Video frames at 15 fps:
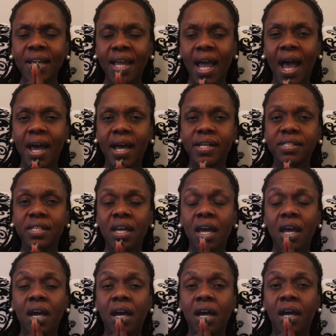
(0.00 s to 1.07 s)
guys,
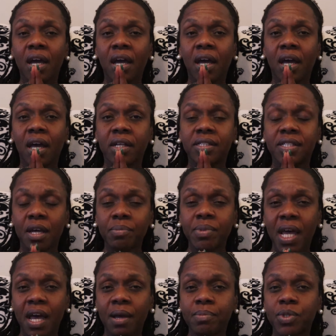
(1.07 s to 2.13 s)

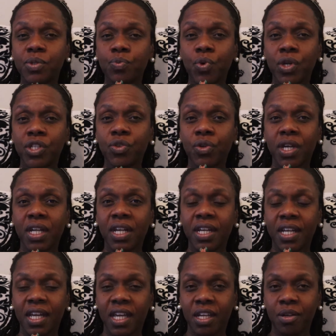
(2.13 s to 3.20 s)
sometimes when you get
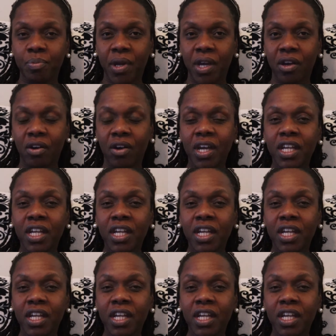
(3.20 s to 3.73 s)
an email,